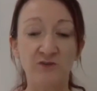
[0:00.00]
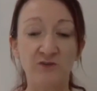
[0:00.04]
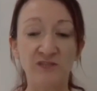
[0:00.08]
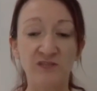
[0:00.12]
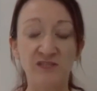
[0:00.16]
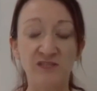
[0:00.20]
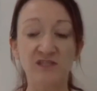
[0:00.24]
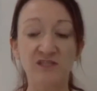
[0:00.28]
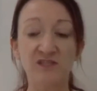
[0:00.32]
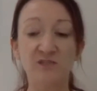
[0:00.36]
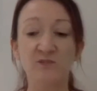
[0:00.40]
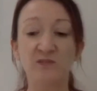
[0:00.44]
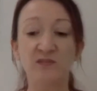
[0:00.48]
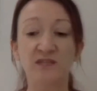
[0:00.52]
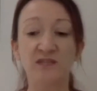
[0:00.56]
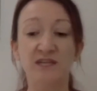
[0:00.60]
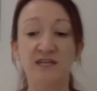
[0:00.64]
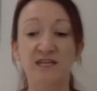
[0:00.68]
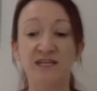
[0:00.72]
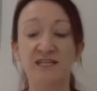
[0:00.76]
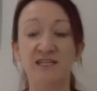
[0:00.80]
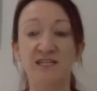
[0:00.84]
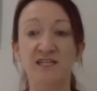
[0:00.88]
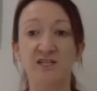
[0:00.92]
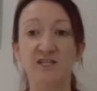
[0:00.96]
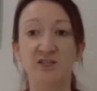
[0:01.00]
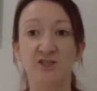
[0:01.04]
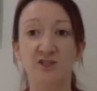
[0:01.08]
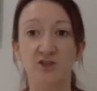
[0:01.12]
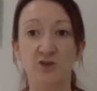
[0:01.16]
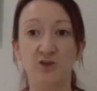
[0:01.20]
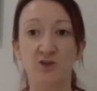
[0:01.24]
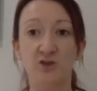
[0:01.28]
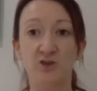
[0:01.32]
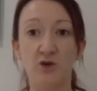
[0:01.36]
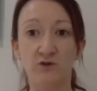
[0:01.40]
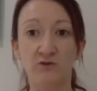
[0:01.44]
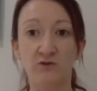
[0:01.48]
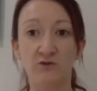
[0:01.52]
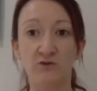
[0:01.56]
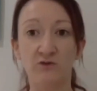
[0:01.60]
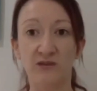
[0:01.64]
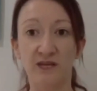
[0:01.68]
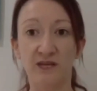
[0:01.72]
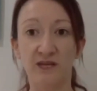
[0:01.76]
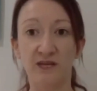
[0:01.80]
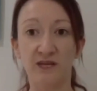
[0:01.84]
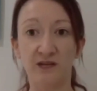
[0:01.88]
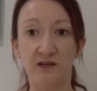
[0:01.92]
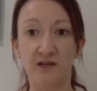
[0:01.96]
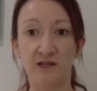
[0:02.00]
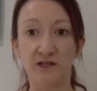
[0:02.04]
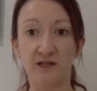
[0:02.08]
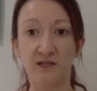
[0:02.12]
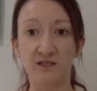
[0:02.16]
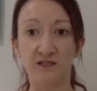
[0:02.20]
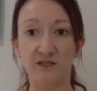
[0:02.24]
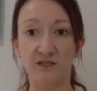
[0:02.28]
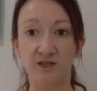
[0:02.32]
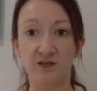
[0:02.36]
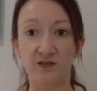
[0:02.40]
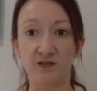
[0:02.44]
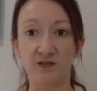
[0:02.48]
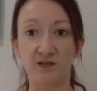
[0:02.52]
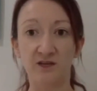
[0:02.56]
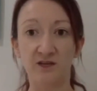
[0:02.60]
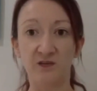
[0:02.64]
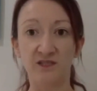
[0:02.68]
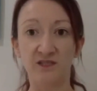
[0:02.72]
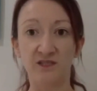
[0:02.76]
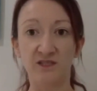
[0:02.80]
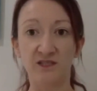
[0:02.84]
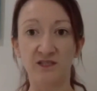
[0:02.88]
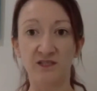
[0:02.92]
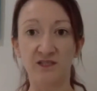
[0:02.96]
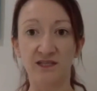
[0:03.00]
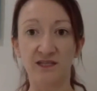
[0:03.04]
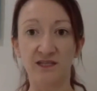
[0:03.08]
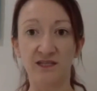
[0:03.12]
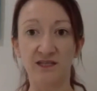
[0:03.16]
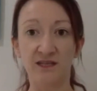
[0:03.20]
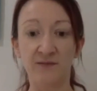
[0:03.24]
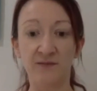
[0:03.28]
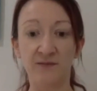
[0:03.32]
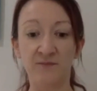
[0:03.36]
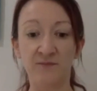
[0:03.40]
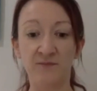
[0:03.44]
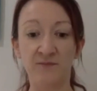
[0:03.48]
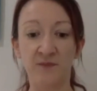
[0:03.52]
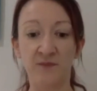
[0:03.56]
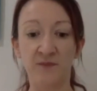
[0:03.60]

this is something that I teach to all of my clients that come into the clinic.